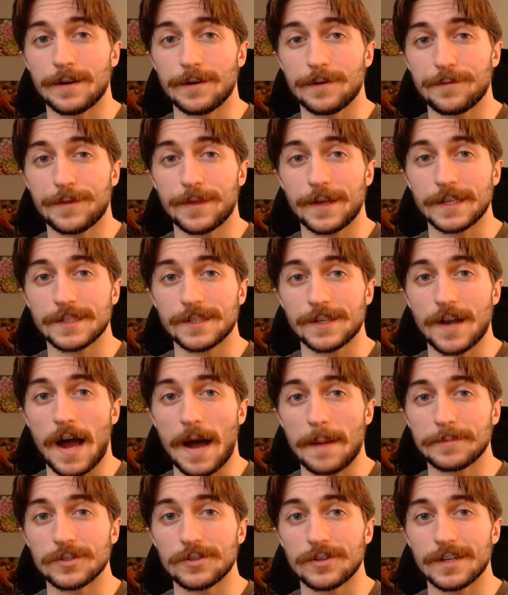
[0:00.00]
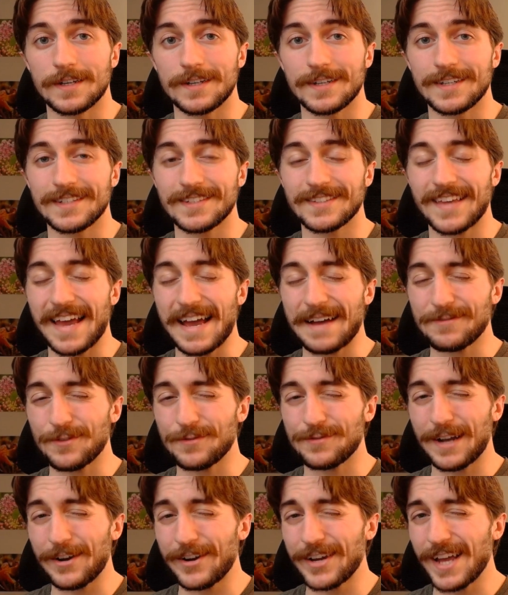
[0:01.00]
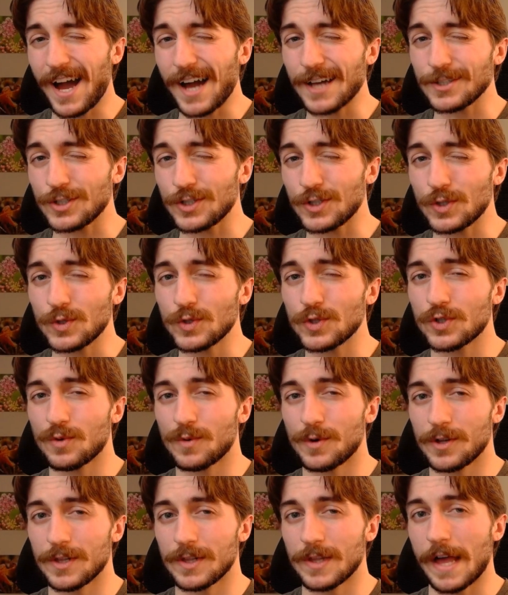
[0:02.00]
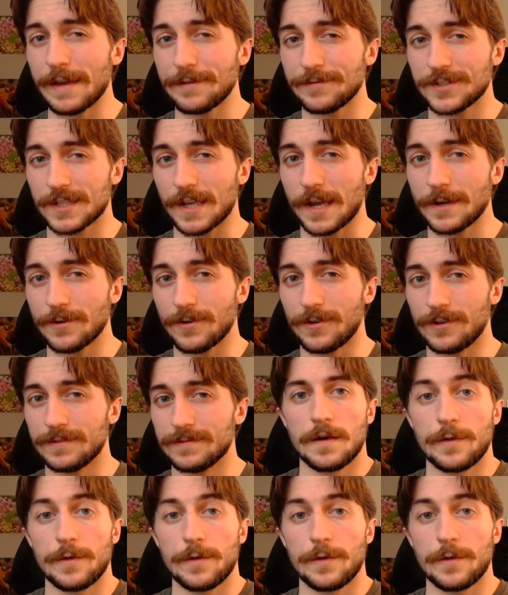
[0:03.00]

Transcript: of Thysanoptera is they have a very unusual life cycle.